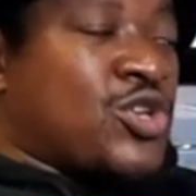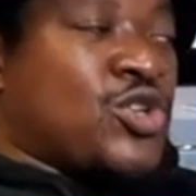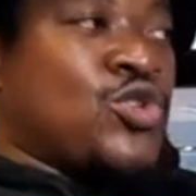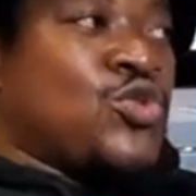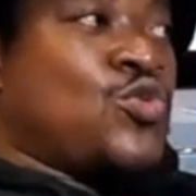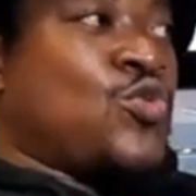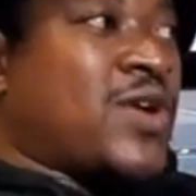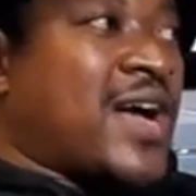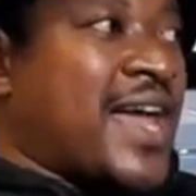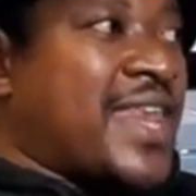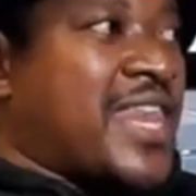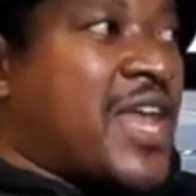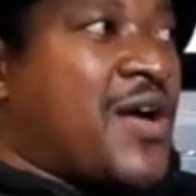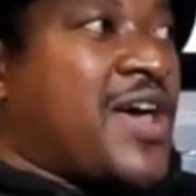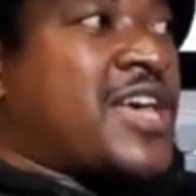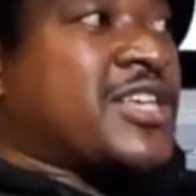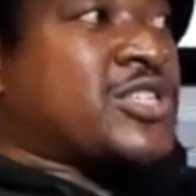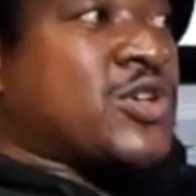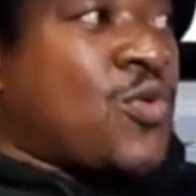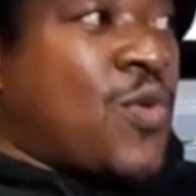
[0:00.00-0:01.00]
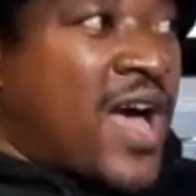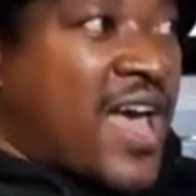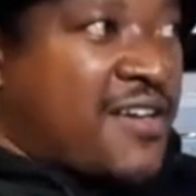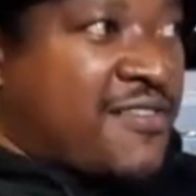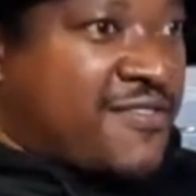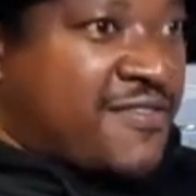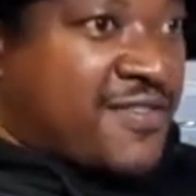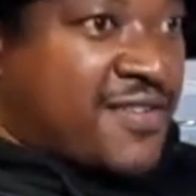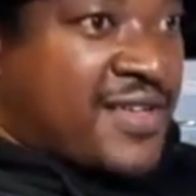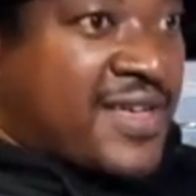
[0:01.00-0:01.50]
you can now, as a
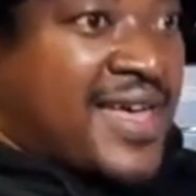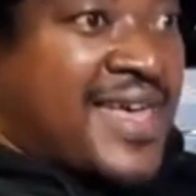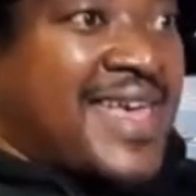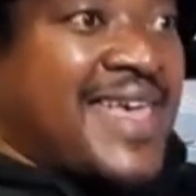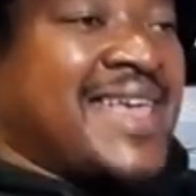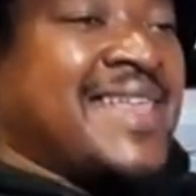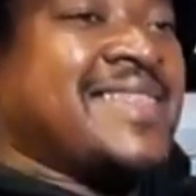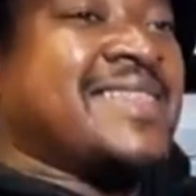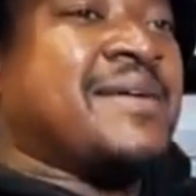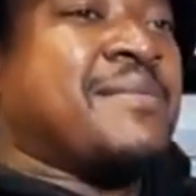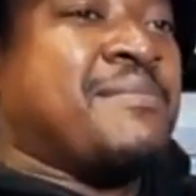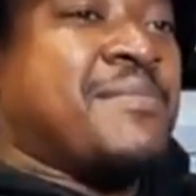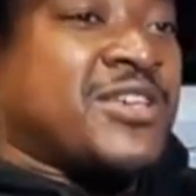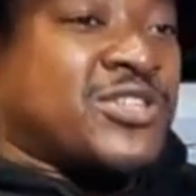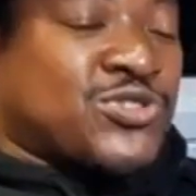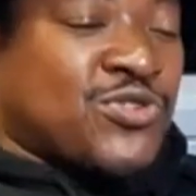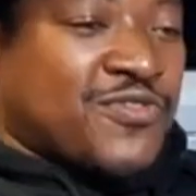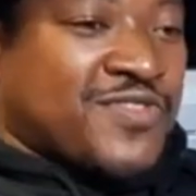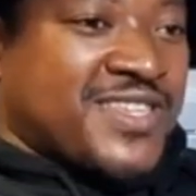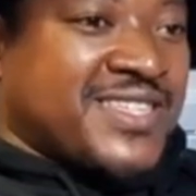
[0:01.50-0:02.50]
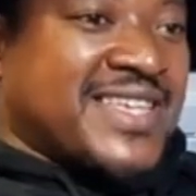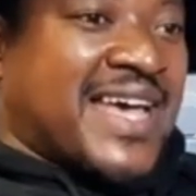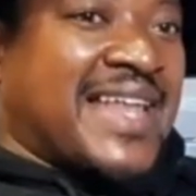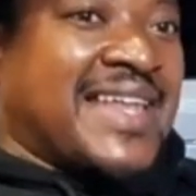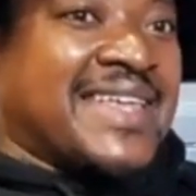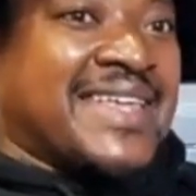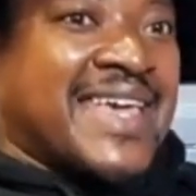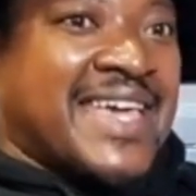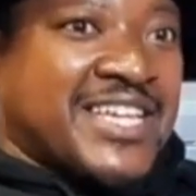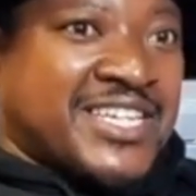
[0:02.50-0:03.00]
wife, in the midst of this
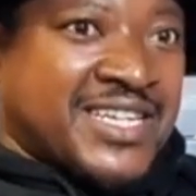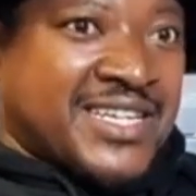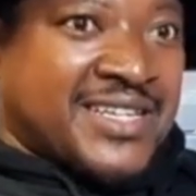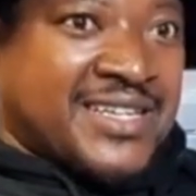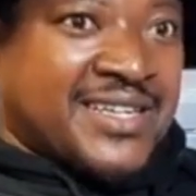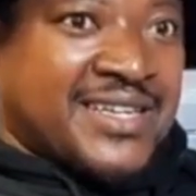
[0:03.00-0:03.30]
allegation,